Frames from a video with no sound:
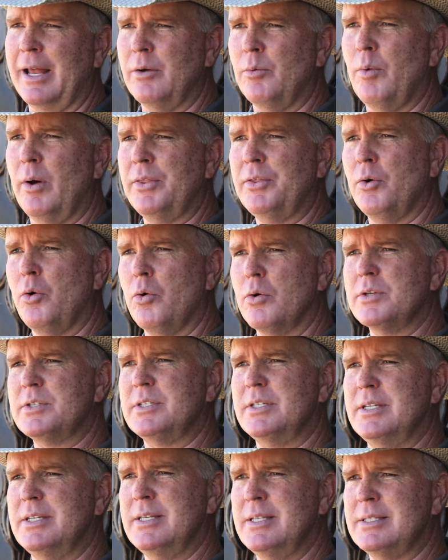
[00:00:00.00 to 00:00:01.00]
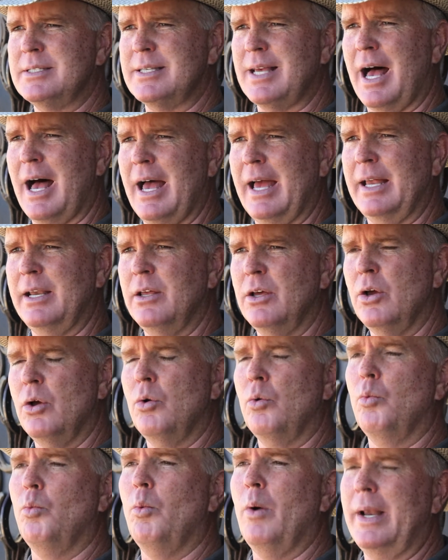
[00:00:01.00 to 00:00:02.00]
don't want the horse to decide
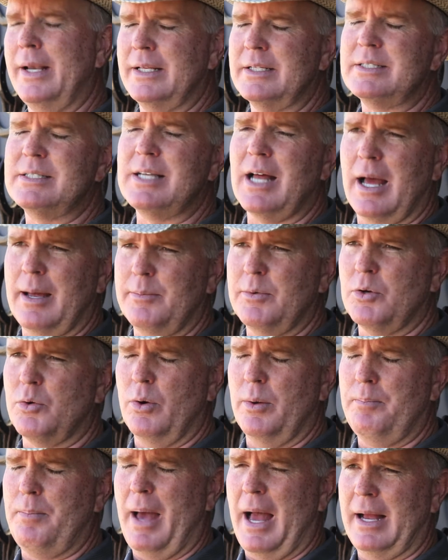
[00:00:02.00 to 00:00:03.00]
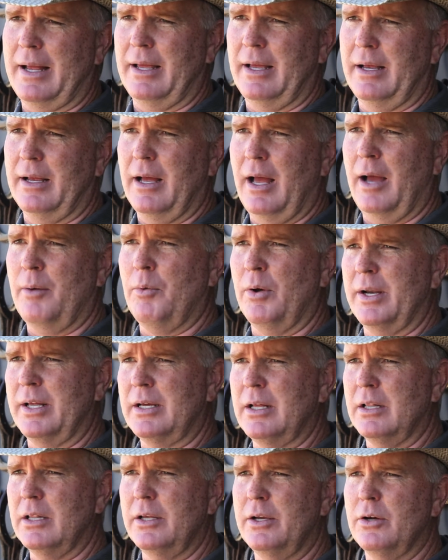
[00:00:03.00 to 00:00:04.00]
when it's time to quit backing. I want
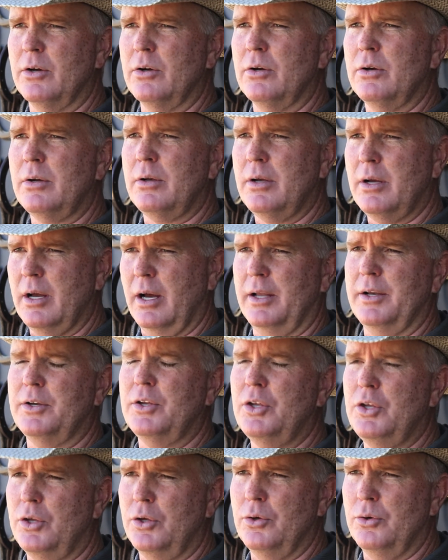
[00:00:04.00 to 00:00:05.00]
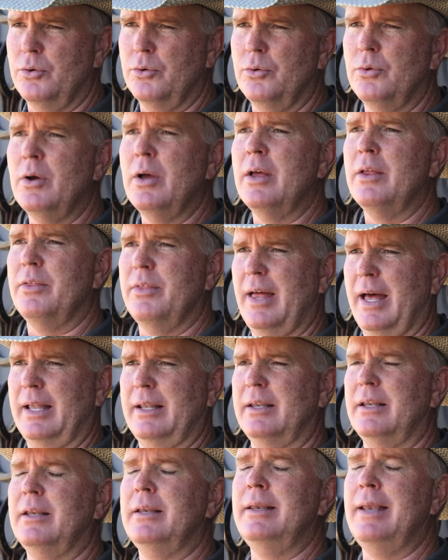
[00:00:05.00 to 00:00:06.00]
a clear cut cue
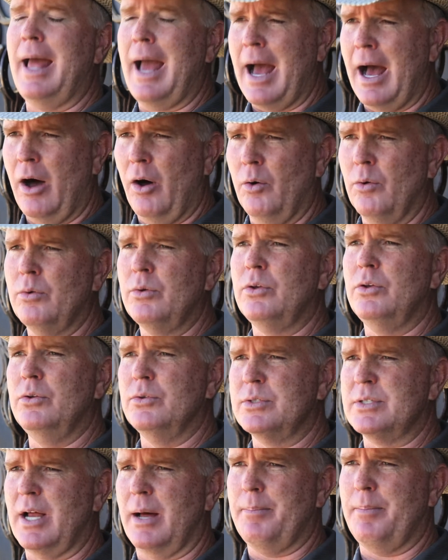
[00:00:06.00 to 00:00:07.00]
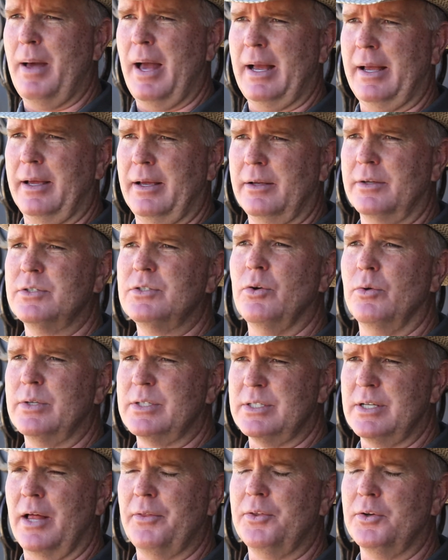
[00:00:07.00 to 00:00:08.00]
that now you stop backing, so
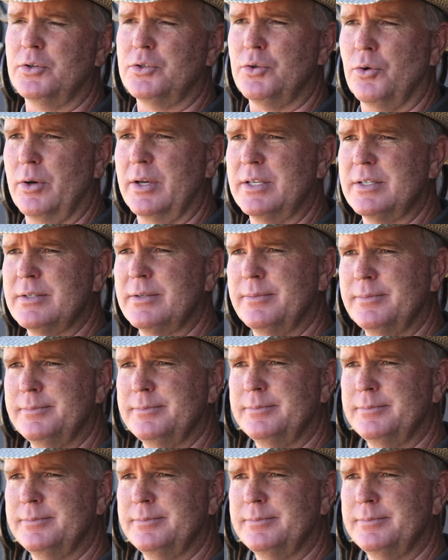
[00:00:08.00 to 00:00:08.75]
it's not their choice.